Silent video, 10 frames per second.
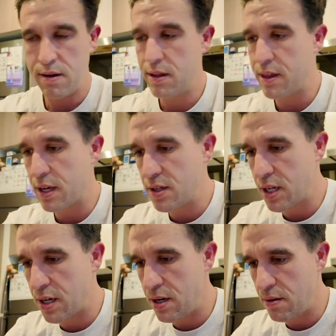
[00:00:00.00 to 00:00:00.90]
the things
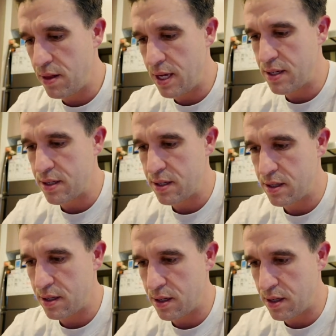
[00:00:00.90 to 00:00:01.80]
you can do with this
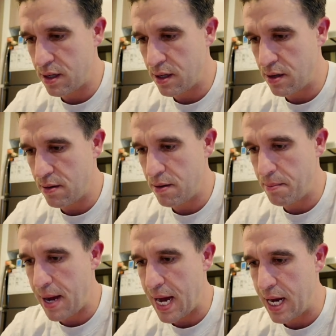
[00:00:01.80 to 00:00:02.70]
are
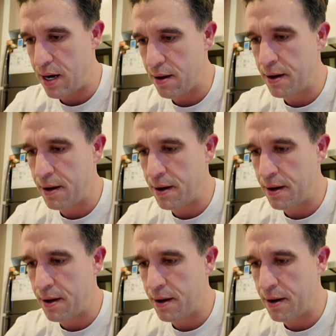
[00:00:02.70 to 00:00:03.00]
mad.